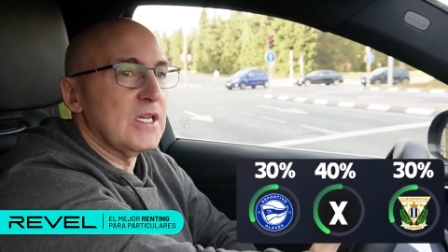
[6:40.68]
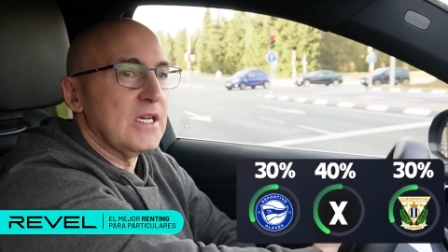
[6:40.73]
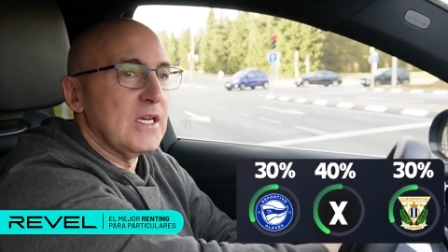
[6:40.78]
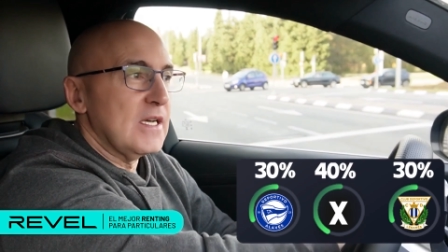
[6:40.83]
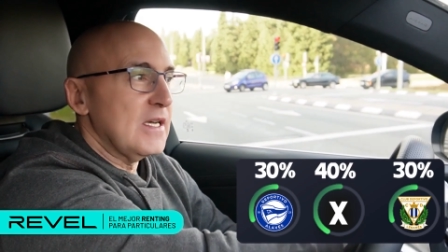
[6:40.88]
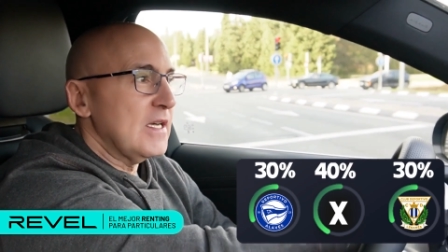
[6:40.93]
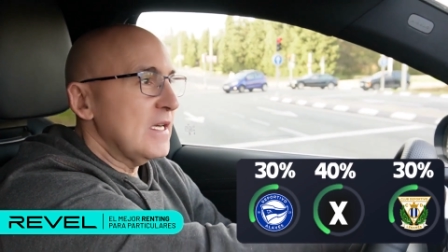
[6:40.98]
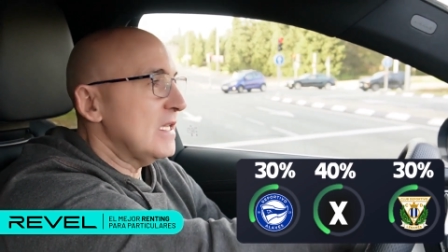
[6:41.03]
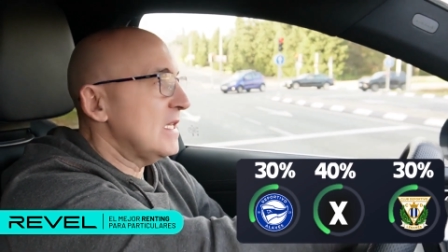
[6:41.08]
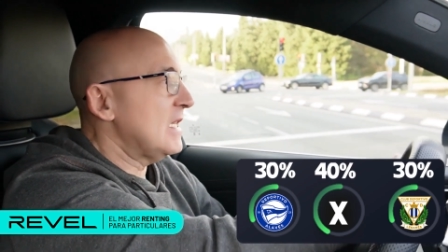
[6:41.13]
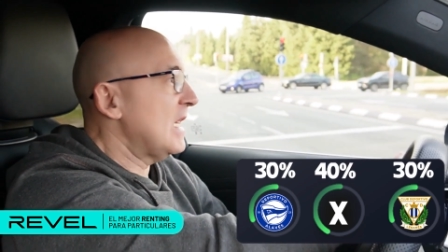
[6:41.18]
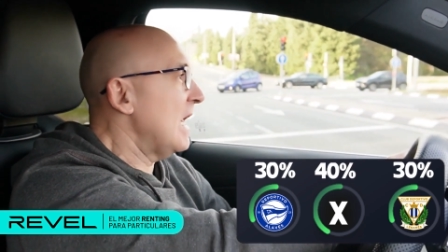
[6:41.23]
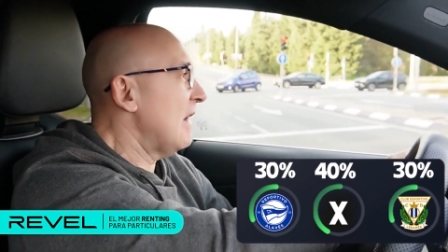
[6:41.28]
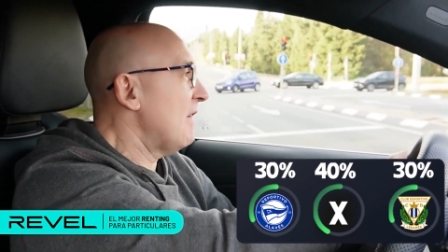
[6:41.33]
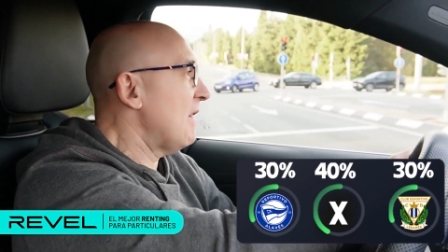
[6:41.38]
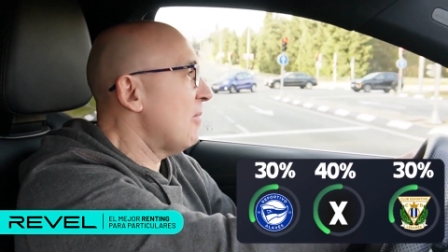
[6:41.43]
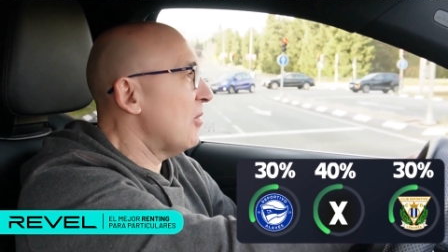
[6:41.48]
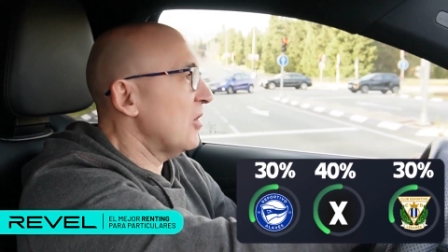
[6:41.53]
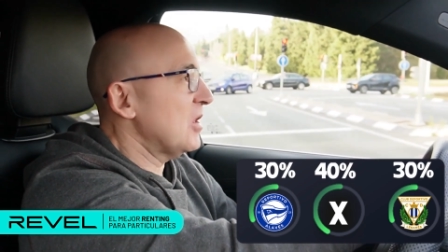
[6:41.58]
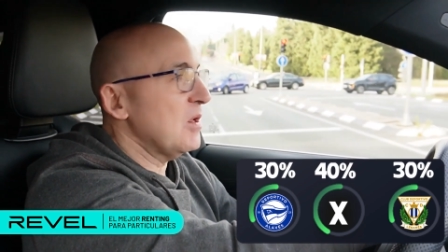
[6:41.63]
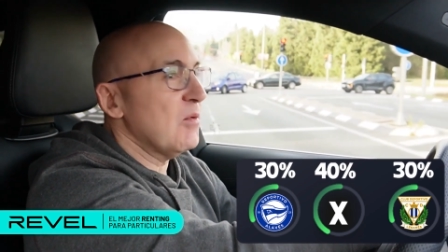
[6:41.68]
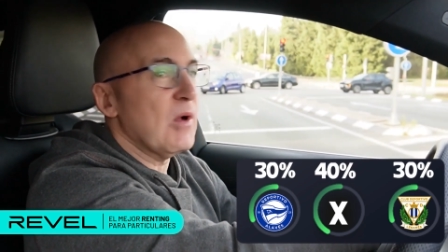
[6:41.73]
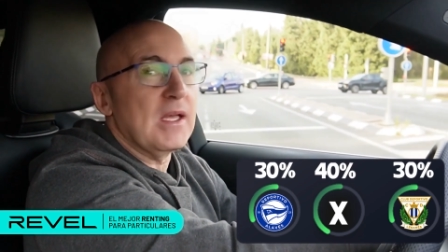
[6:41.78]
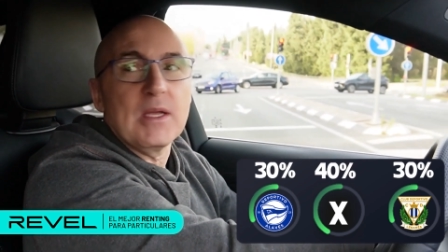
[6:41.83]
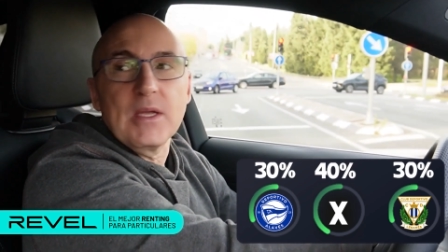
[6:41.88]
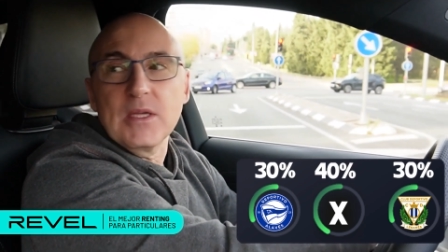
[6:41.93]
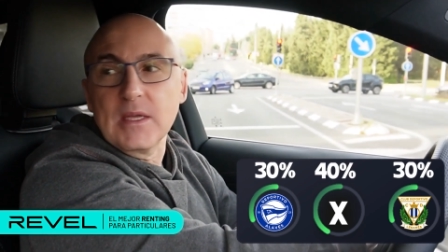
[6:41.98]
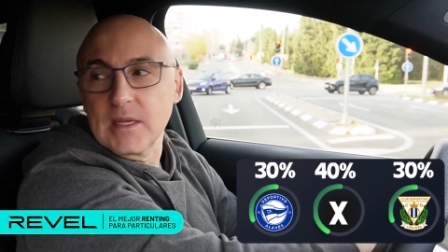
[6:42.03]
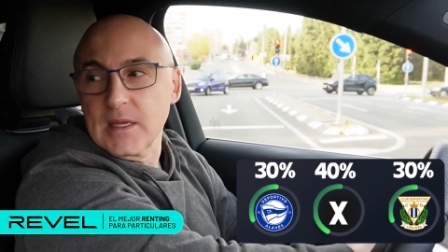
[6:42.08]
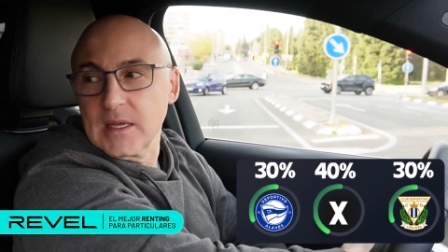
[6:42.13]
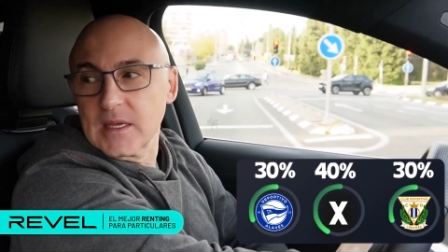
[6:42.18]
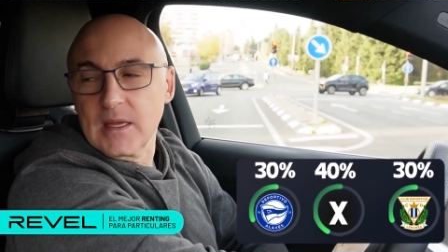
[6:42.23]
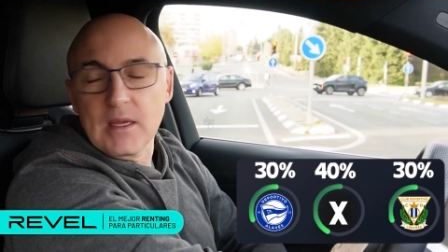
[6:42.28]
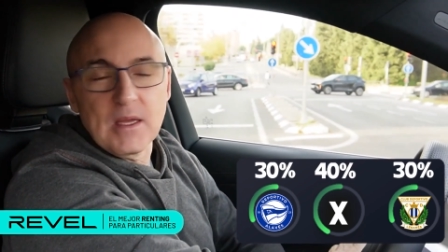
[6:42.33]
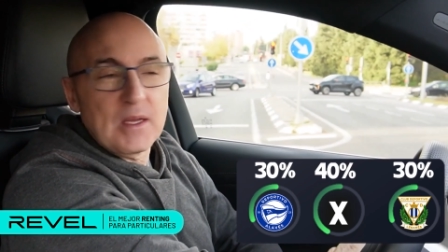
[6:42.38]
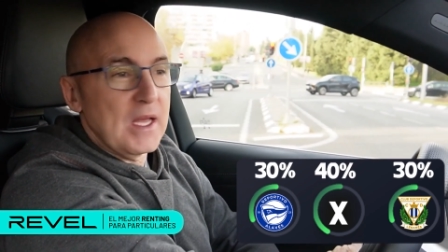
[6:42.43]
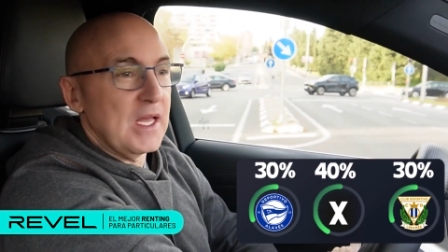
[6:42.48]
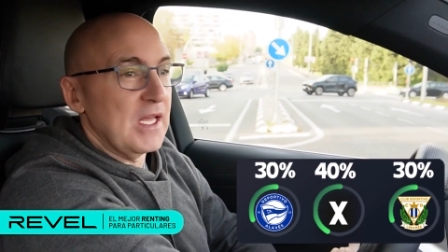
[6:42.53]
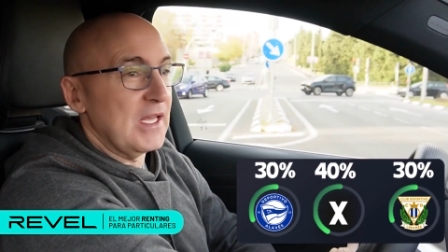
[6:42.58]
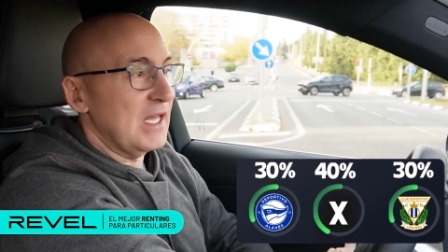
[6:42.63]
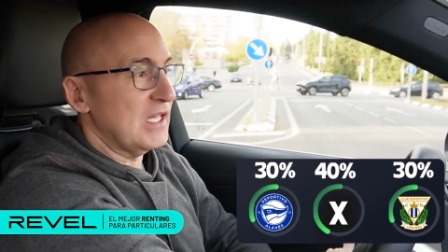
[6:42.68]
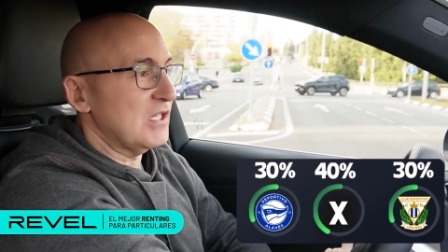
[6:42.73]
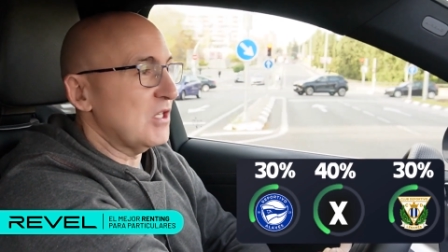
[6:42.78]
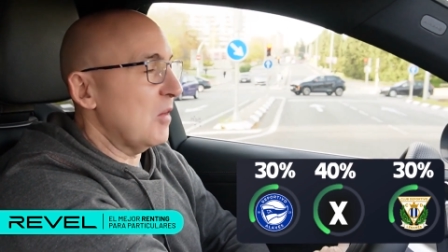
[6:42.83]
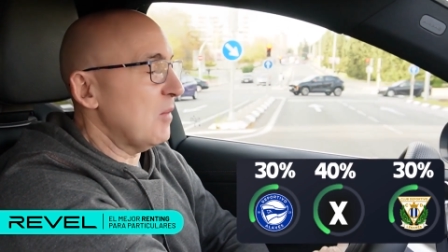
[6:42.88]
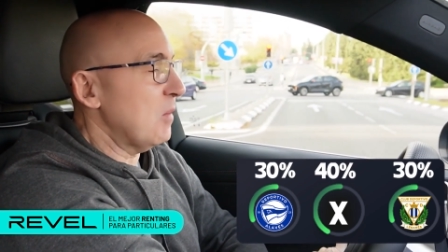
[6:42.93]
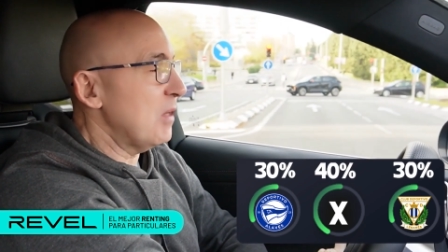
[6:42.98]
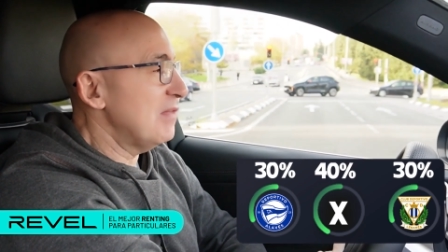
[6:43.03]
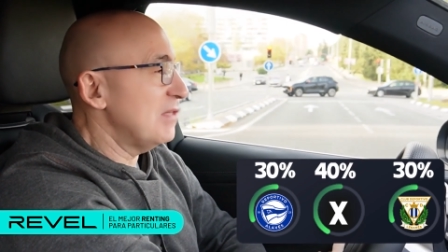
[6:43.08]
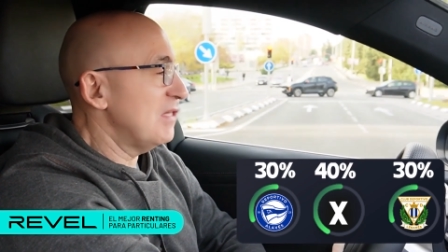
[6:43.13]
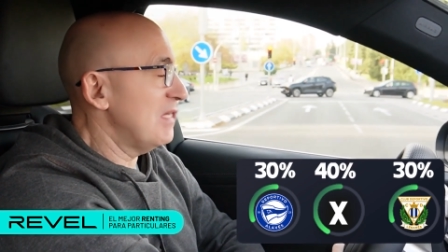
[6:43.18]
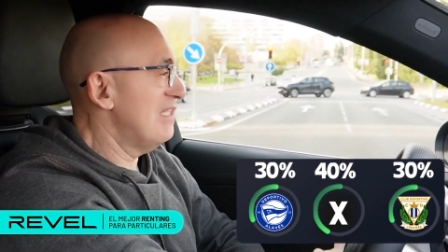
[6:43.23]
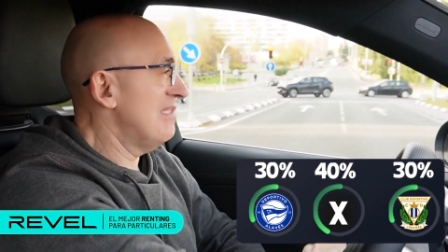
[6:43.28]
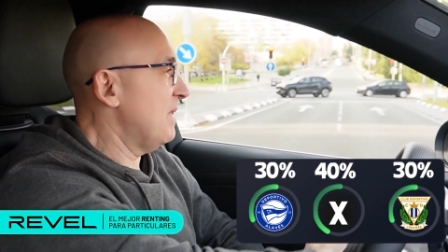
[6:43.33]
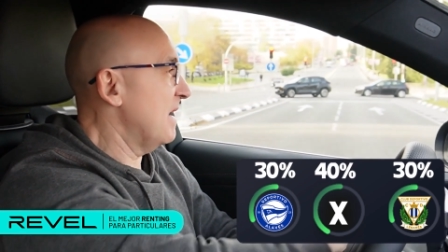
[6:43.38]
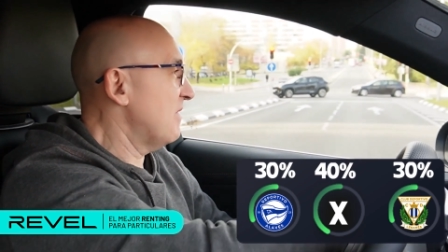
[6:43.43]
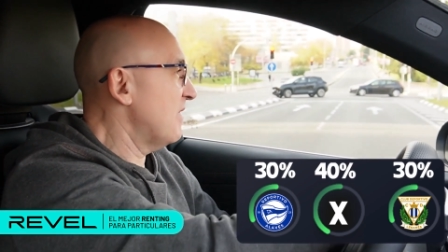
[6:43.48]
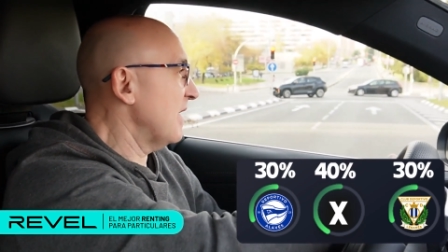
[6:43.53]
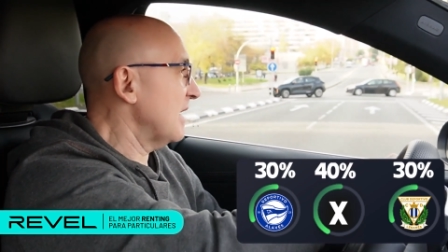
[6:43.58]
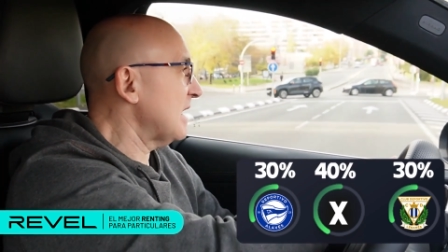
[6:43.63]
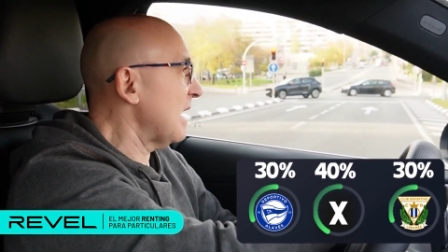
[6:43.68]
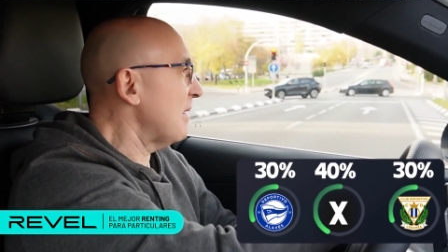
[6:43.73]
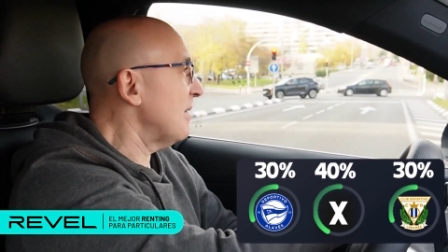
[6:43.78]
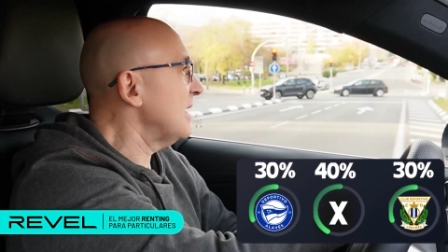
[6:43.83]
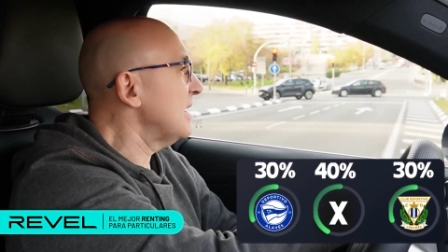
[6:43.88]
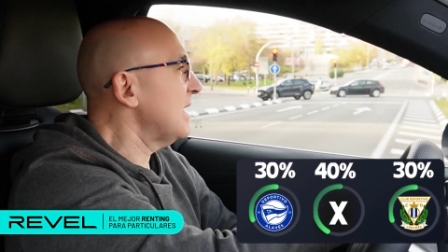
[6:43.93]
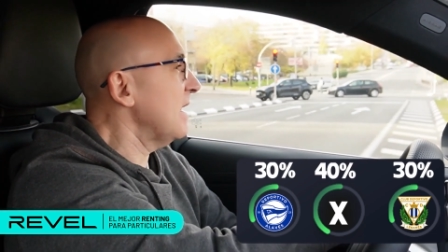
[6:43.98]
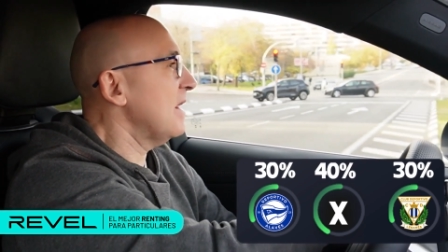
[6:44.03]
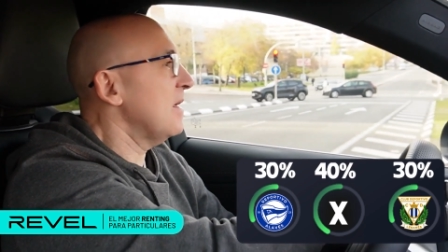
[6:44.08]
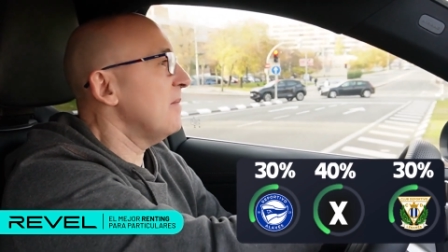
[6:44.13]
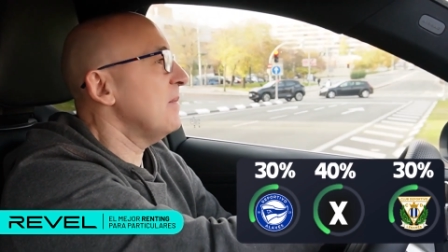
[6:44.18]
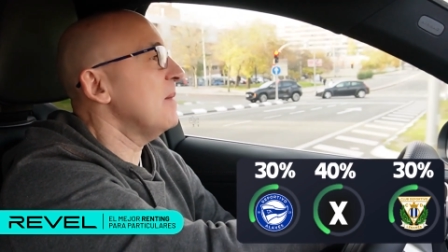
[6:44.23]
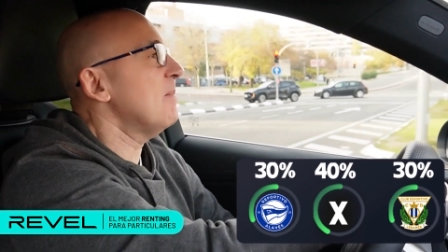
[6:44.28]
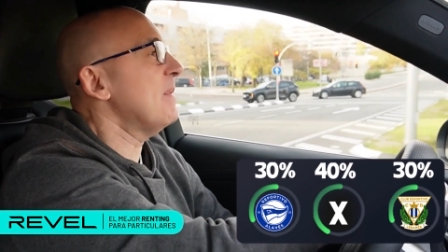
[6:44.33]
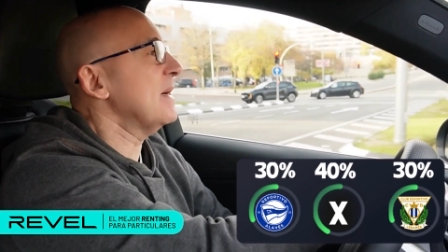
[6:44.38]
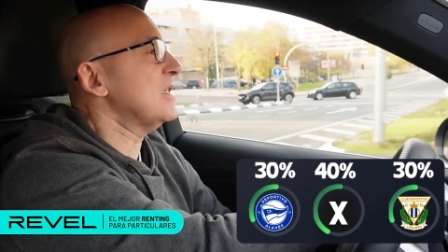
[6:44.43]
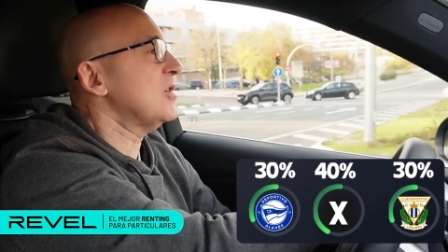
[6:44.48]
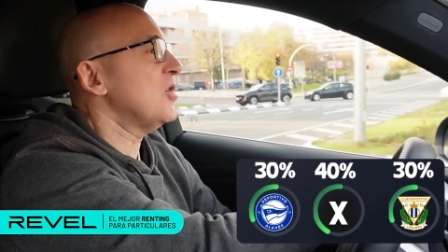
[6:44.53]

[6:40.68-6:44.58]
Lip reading: of Deportivo Alavés, and they know perfectly well about my passion